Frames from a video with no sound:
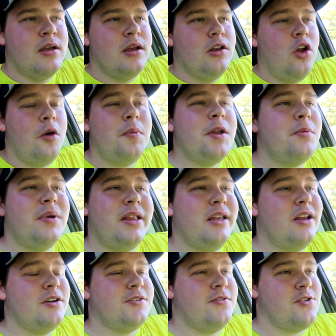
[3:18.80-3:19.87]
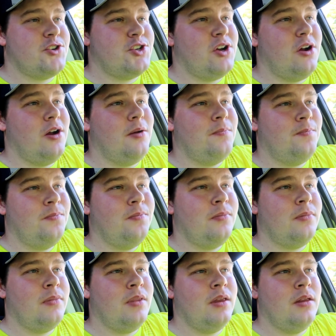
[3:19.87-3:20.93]
Nobody really knows for sure.
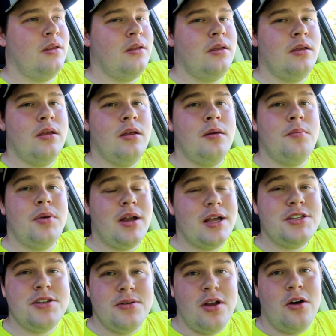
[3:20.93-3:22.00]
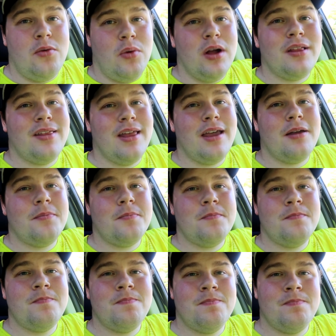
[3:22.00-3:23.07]
But I do know one thing.
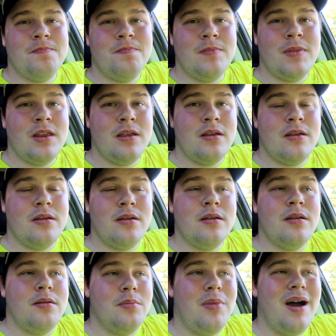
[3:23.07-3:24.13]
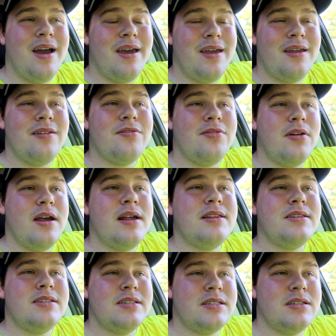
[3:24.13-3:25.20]
My
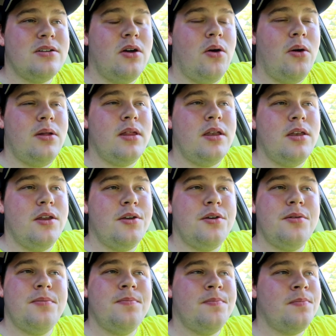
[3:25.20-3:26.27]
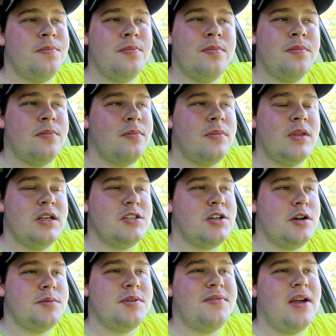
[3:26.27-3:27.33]
friends, old and new, in
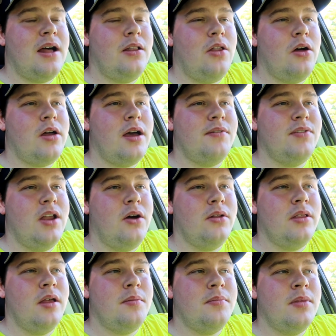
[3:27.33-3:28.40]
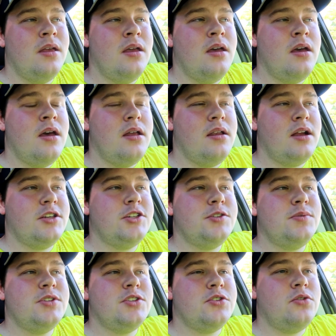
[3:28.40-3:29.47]
terms of how long I've known them, not just
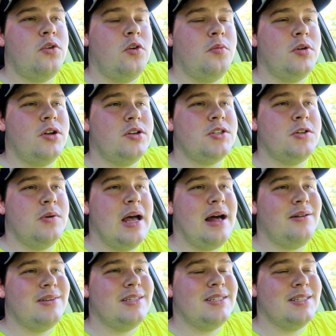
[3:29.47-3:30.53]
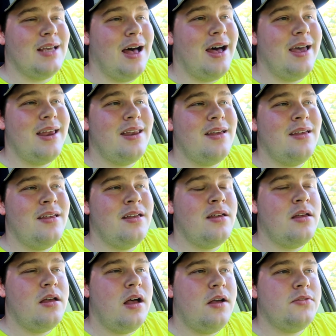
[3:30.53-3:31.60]
with school, but also outside
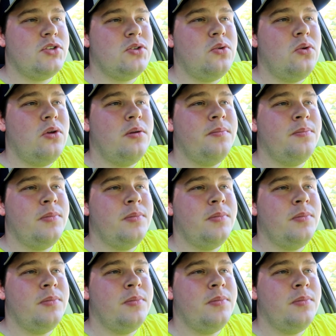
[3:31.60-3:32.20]
of school,